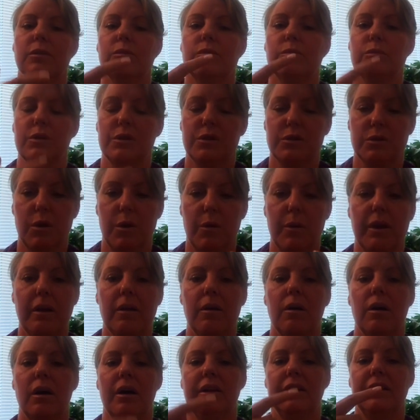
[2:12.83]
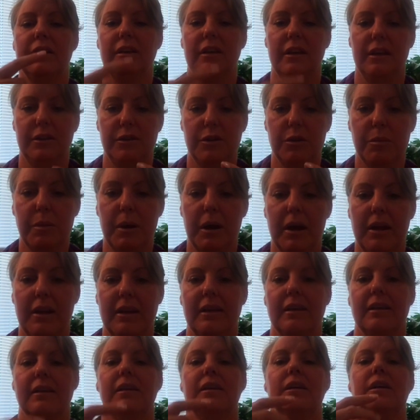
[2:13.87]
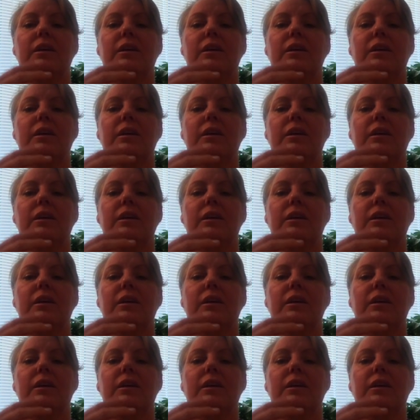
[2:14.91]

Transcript: what's going on in your body